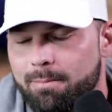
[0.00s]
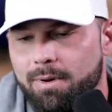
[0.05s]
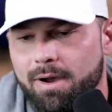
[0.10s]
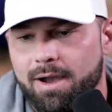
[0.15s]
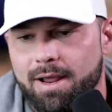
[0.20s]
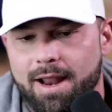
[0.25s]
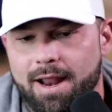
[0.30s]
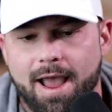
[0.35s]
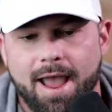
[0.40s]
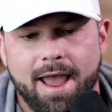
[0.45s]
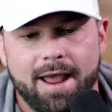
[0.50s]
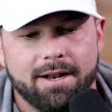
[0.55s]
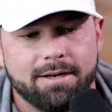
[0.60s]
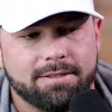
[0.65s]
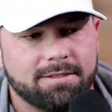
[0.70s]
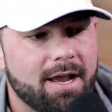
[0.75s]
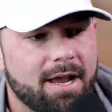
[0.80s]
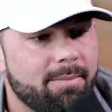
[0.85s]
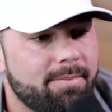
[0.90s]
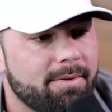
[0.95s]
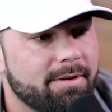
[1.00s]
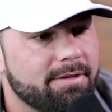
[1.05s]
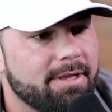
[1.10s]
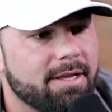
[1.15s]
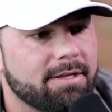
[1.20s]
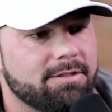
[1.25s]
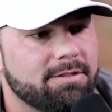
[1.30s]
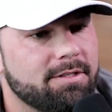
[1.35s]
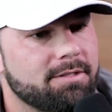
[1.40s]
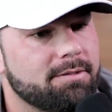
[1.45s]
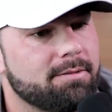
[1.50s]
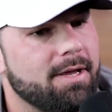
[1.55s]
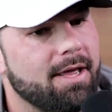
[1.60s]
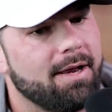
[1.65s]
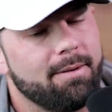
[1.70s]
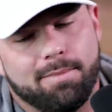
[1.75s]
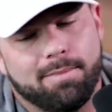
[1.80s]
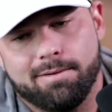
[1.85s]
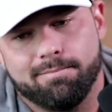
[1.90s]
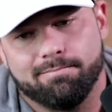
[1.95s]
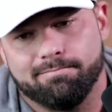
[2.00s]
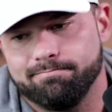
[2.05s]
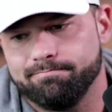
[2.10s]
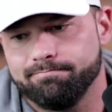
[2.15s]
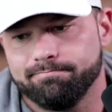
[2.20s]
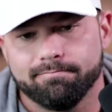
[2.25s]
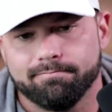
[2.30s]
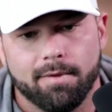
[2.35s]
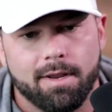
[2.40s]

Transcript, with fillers: But I had a topic that's just kind of been